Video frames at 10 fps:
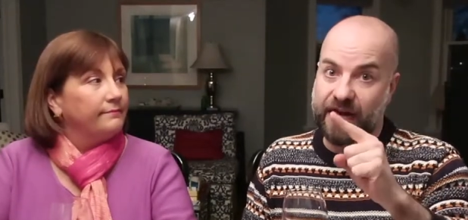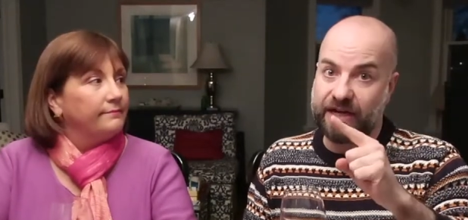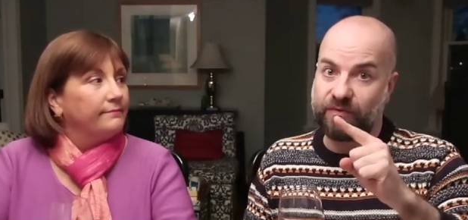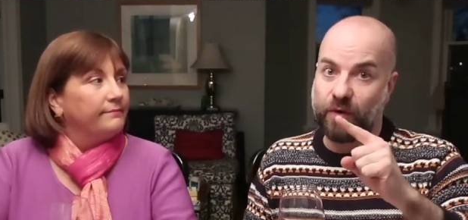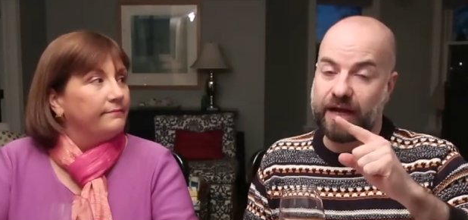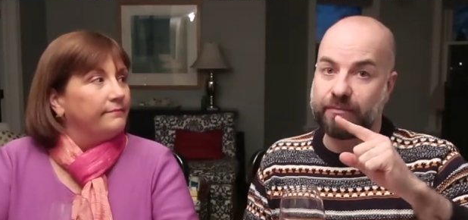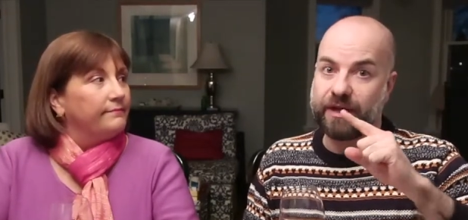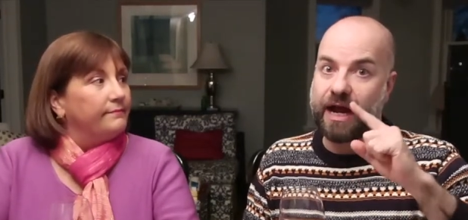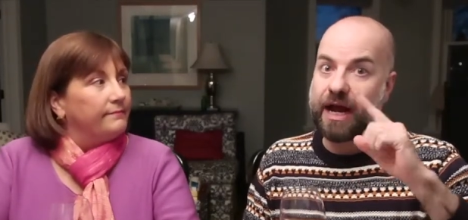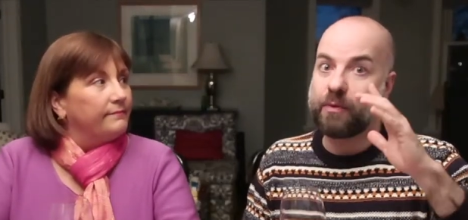Speaker 1: kind of wine,
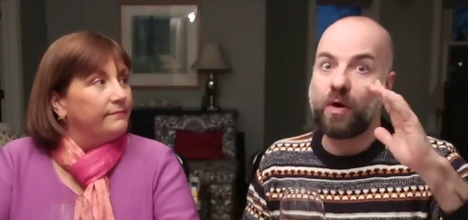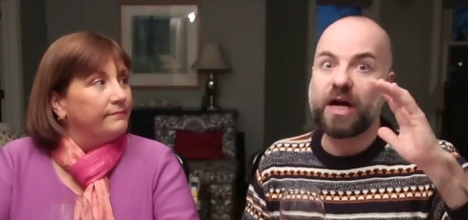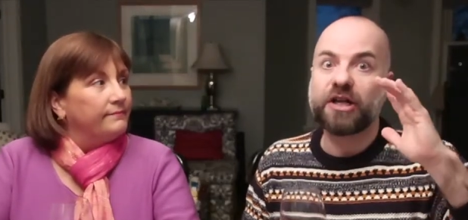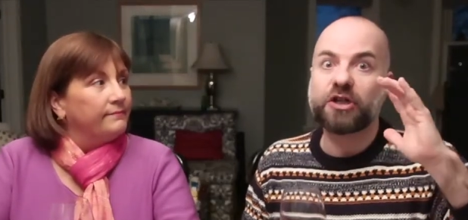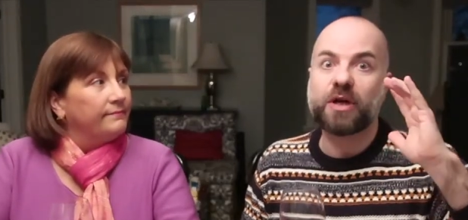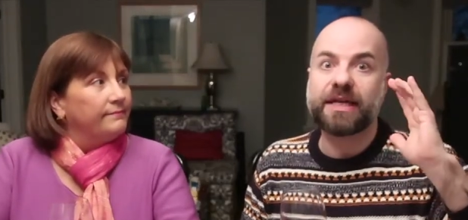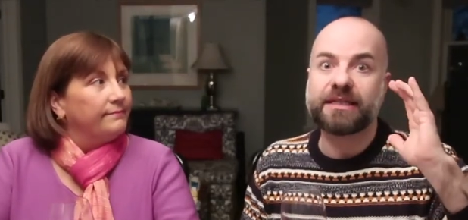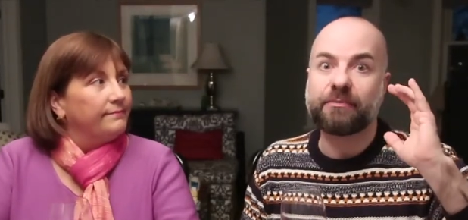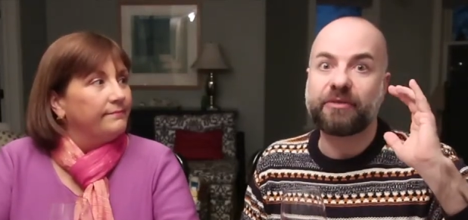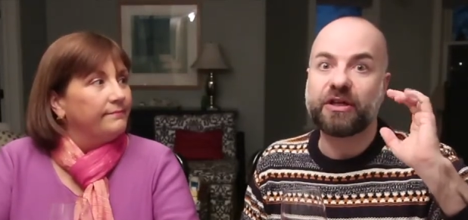but I want to try
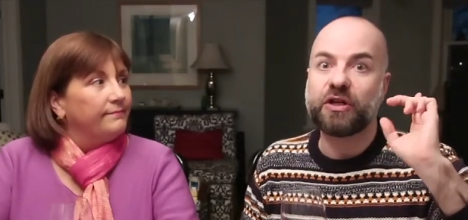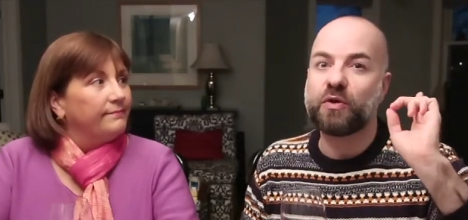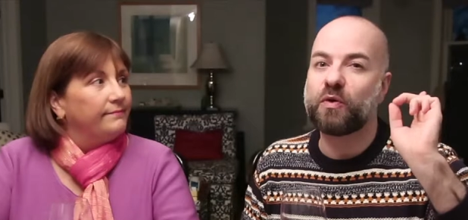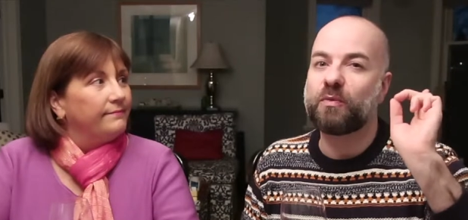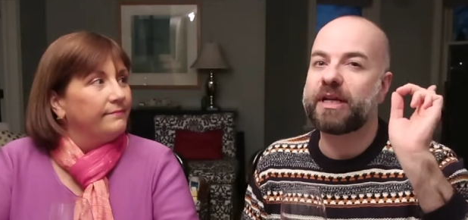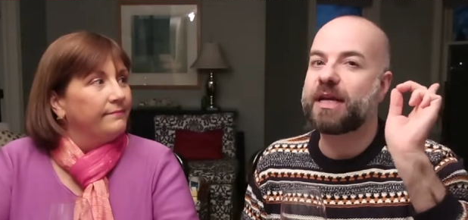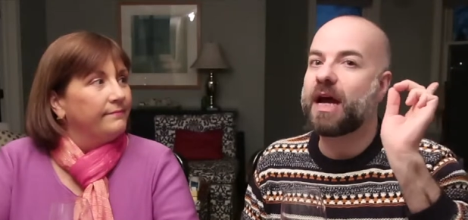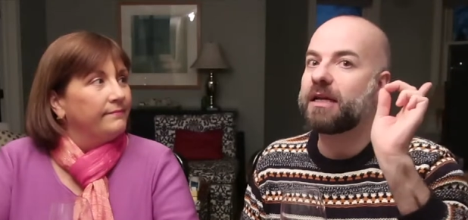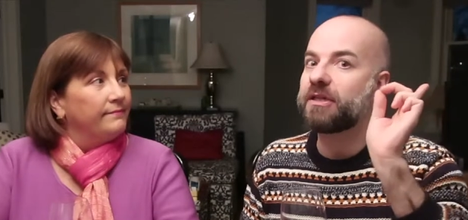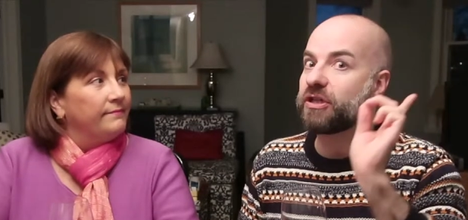something new, but
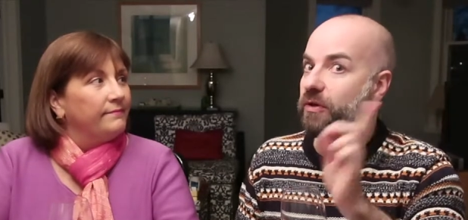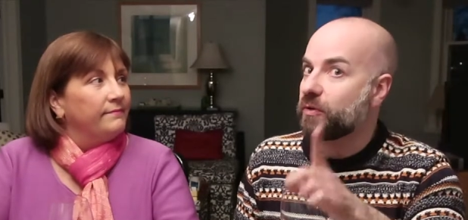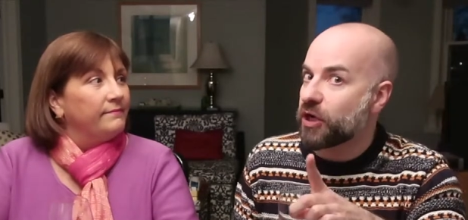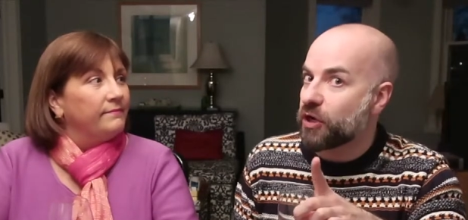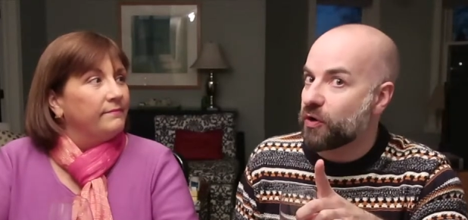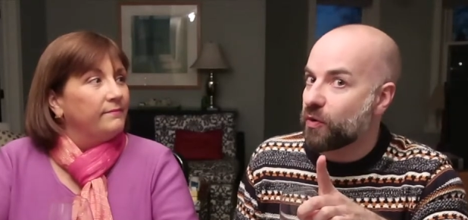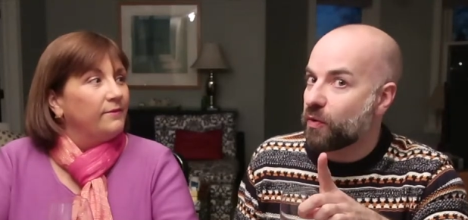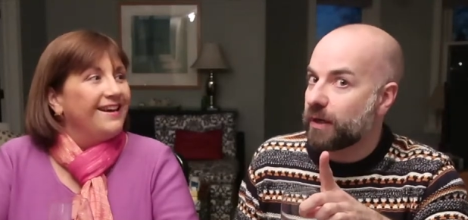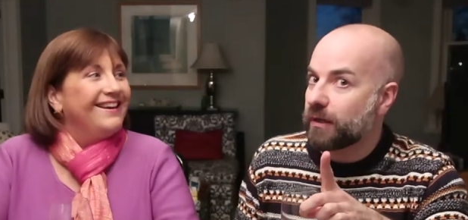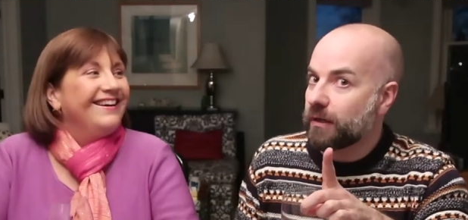not too new.